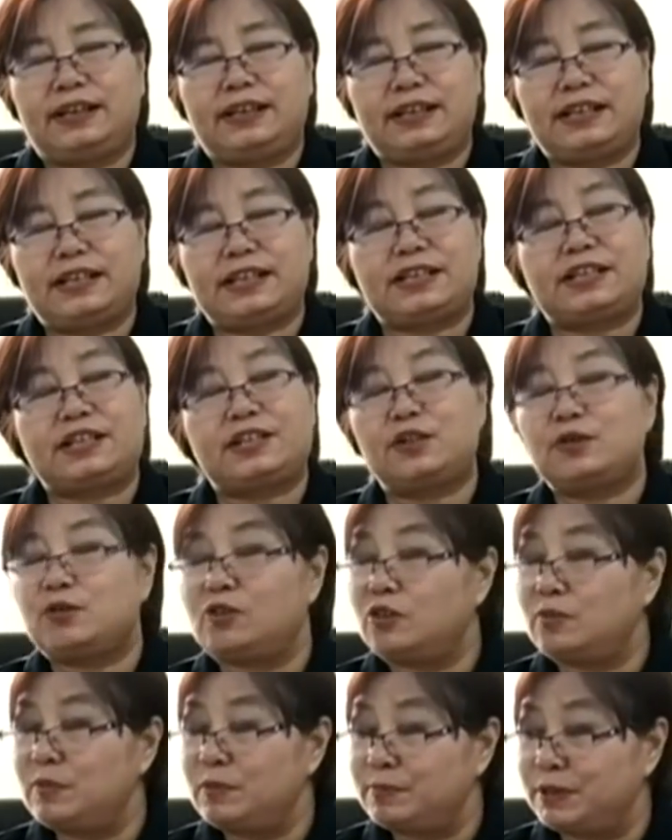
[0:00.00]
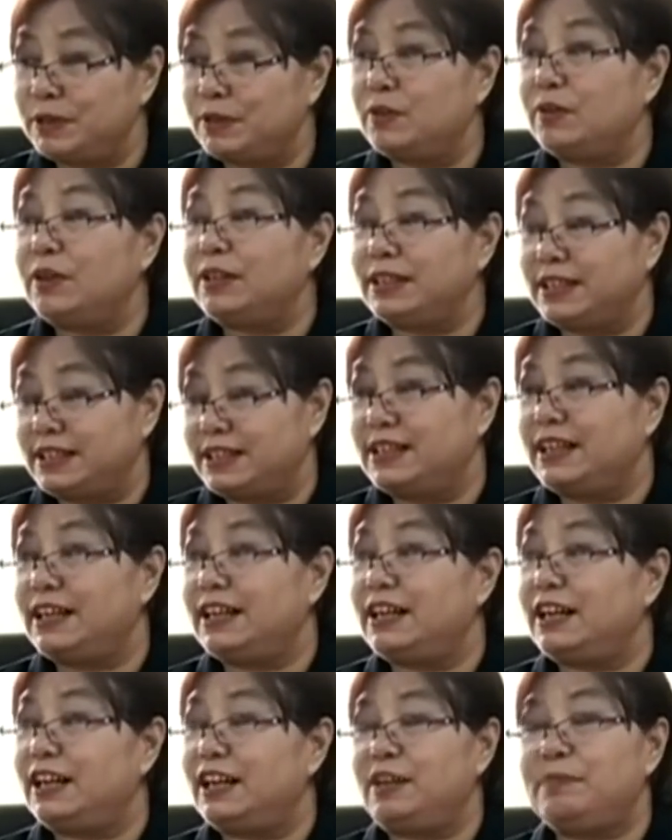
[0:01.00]
Ite central government pa ko ni
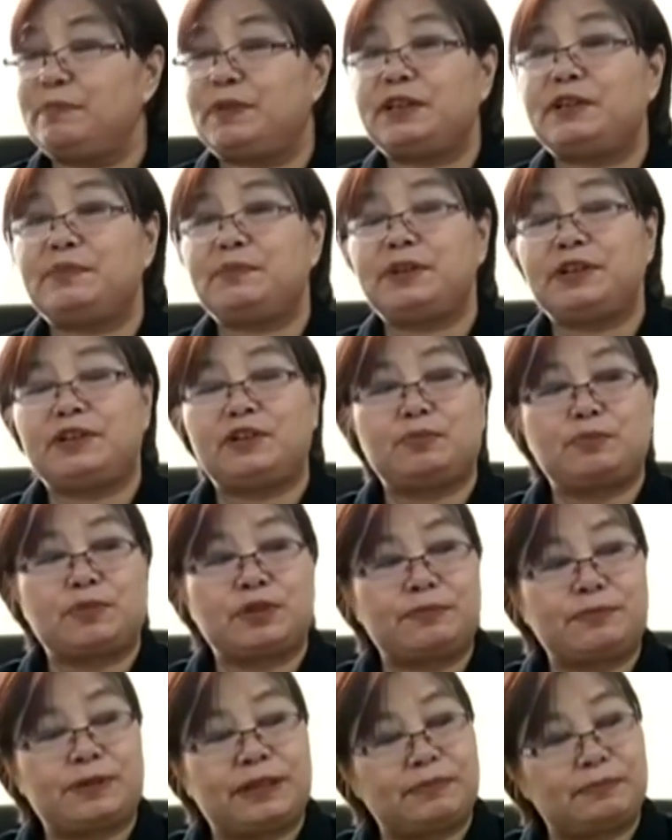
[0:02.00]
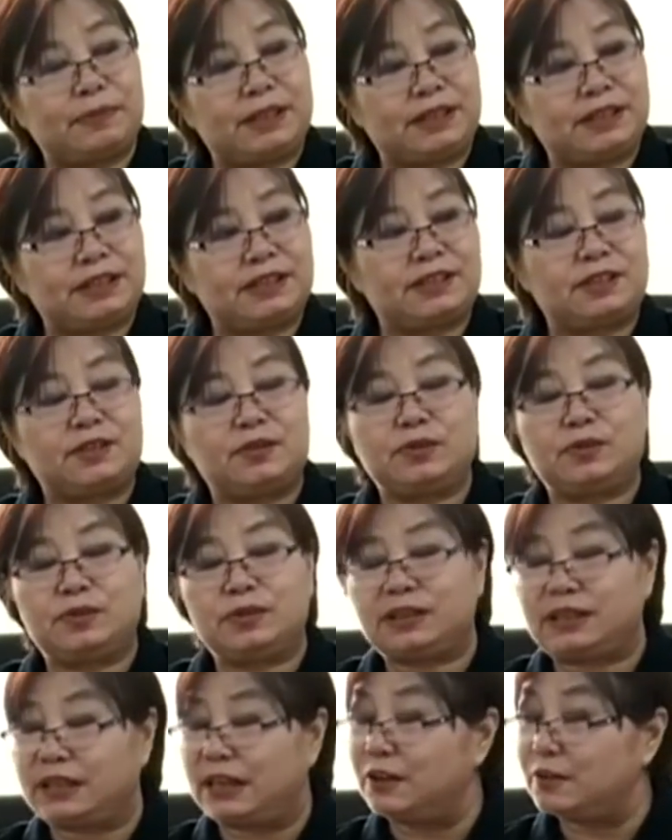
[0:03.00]
sina. Aman bi itu prepaid meters to
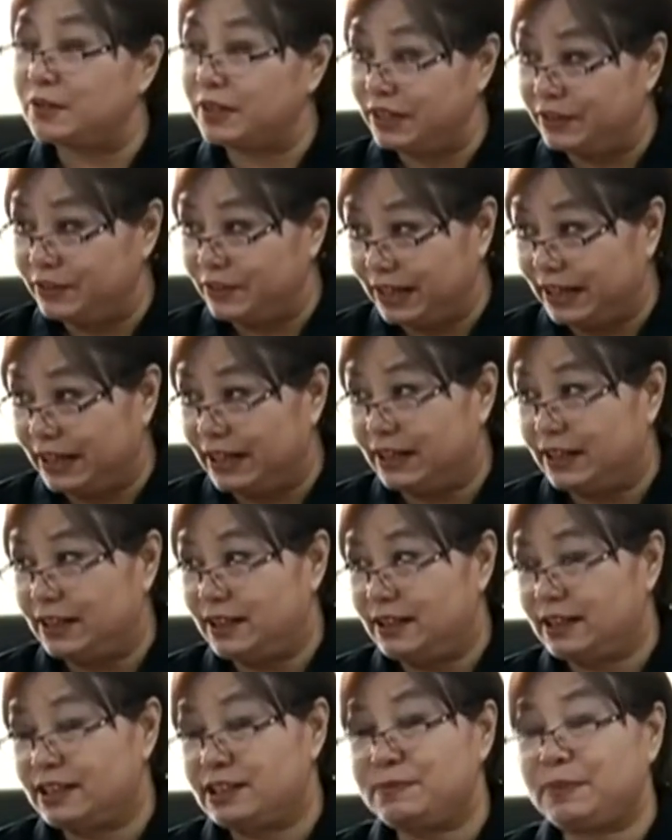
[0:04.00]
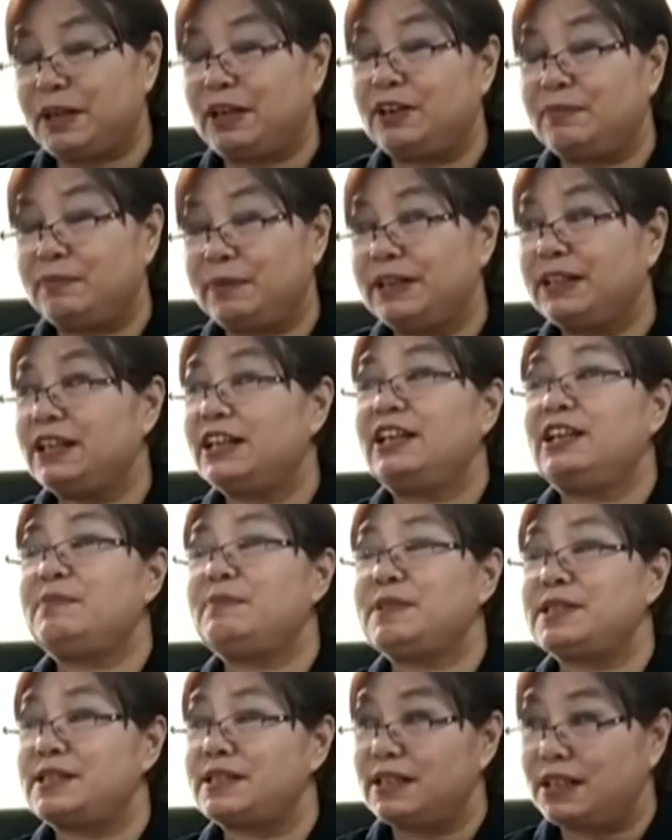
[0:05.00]
town area. That's an urban
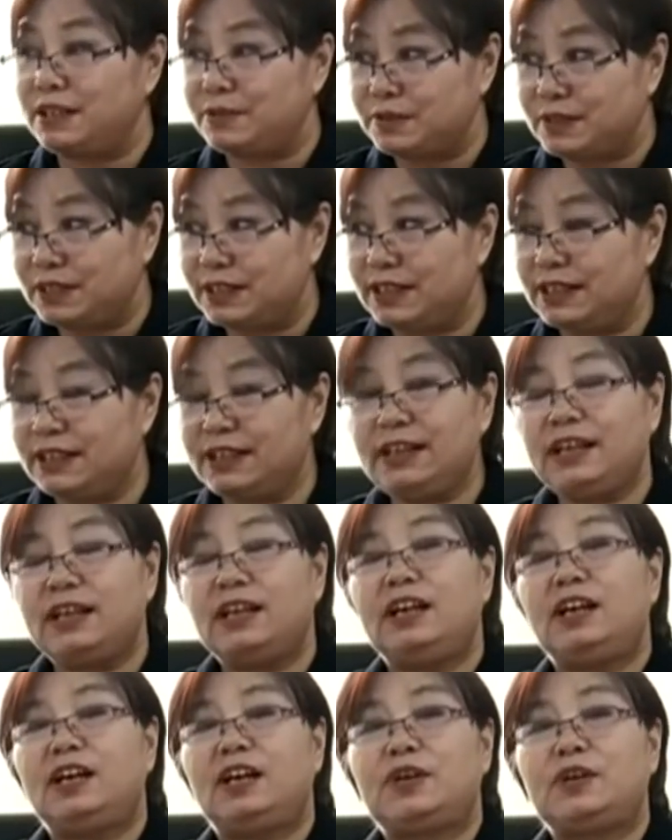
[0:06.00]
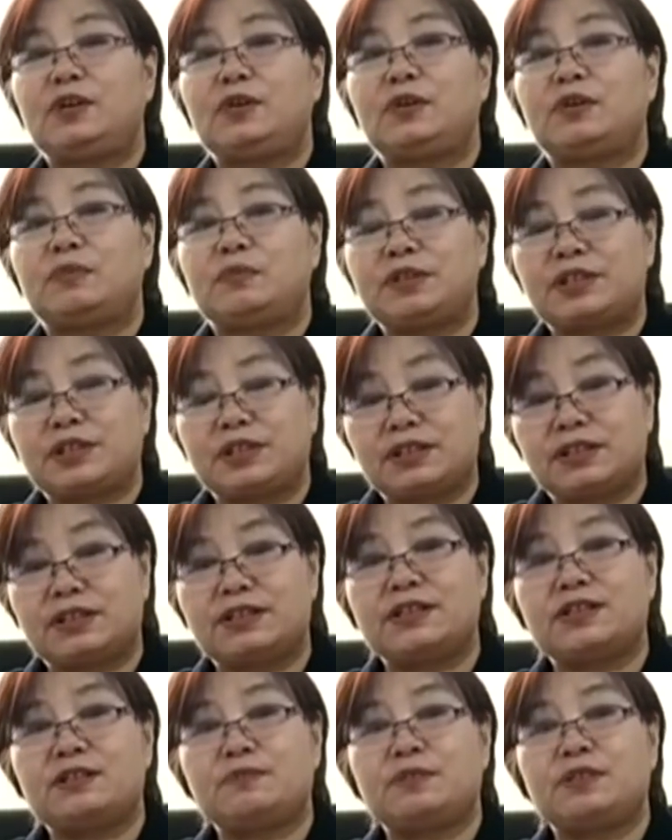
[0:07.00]
area means town ti or commercial
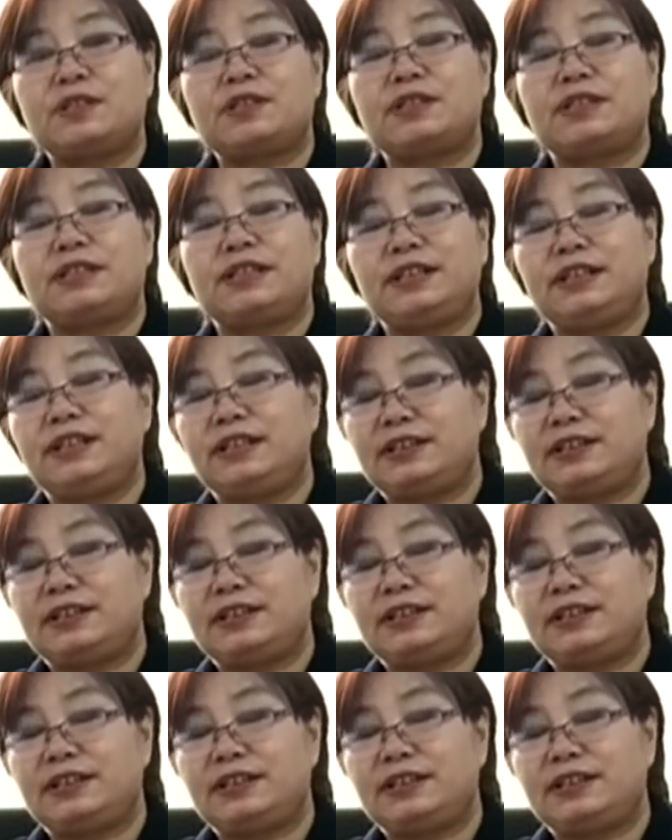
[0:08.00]
consumers ti